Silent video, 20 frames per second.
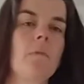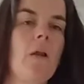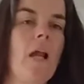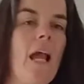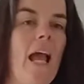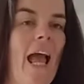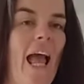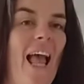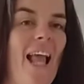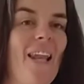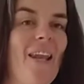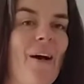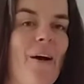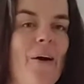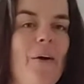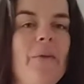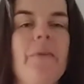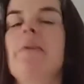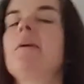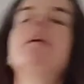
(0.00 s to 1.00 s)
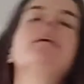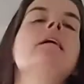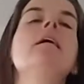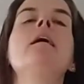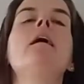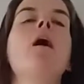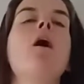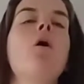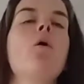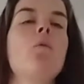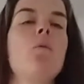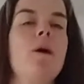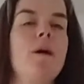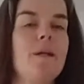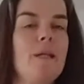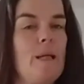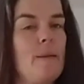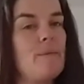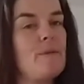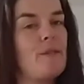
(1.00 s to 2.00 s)
Hello, welcome
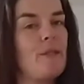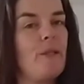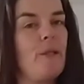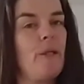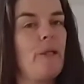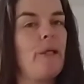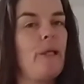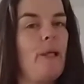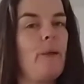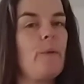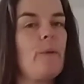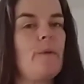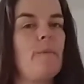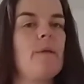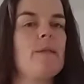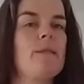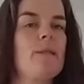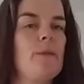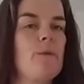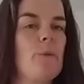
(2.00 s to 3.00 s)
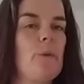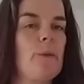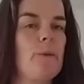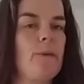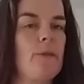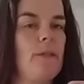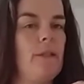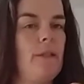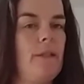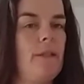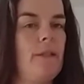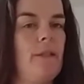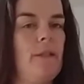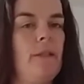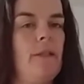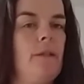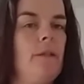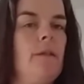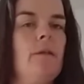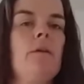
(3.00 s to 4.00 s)
to Cooking with Mrs. Wilson.
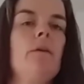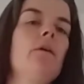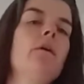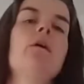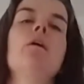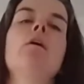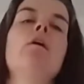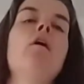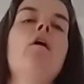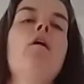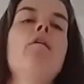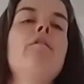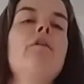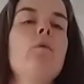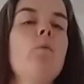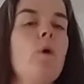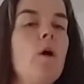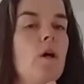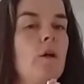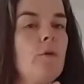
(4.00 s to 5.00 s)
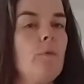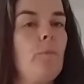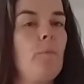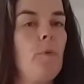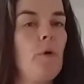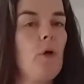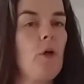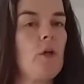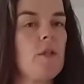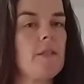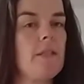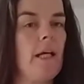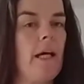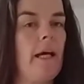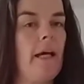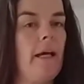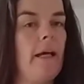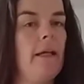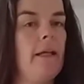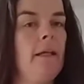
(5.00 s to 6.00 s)
For World Book
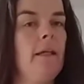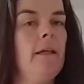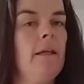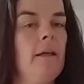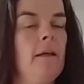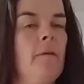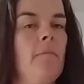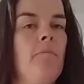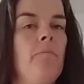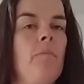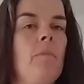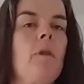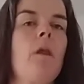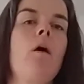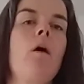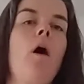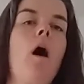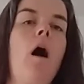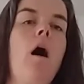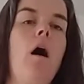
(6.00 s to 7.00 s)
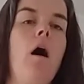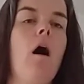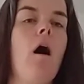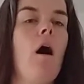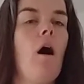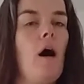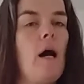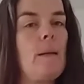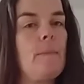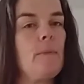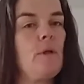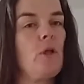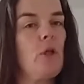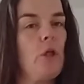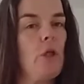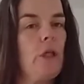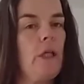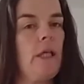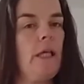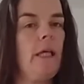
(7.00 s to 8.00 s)
Day, I'm
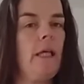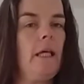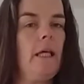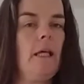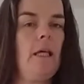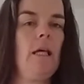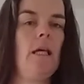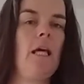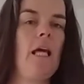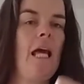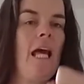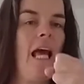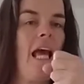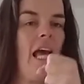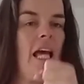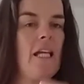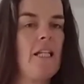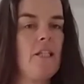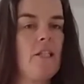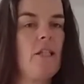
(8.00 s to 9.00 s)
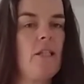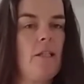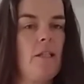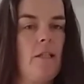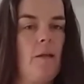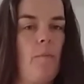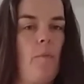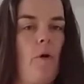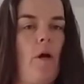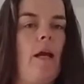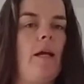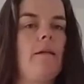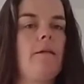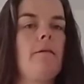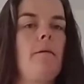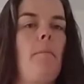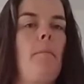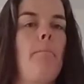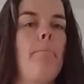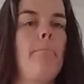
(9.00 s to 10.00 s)
cooking gingerbread
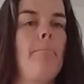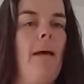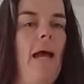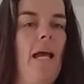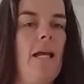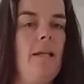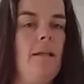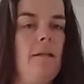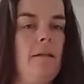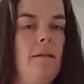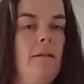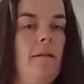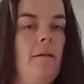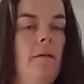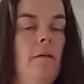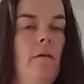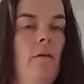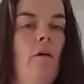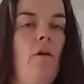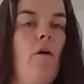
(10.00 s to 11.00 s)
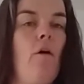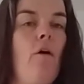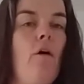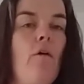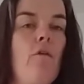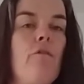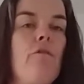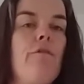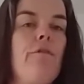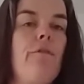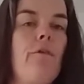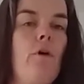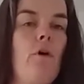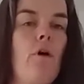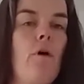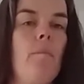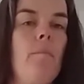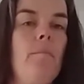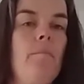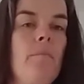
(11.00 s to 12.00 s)
men
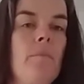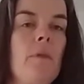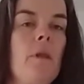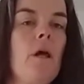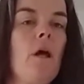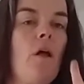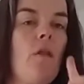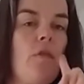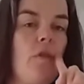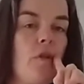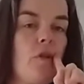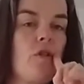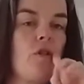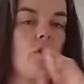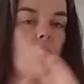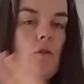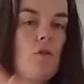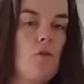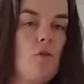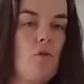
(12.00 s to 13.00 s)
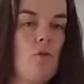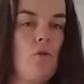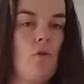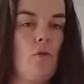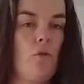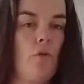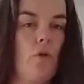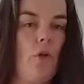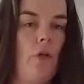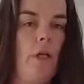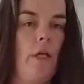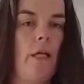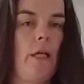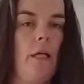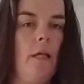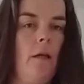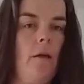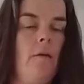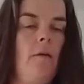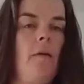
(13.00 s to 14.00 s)
from the story
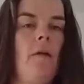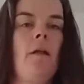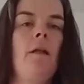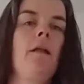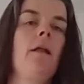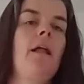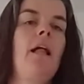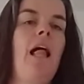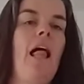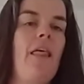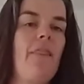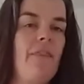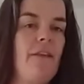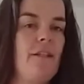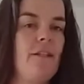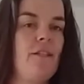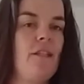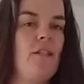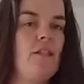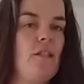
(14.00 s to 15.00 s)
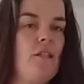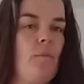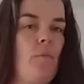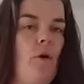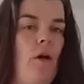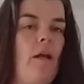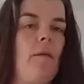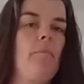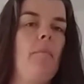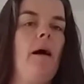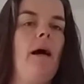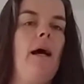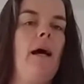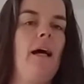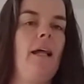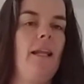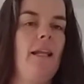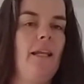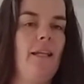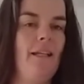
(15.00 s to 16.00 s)
The Gingerbread Man.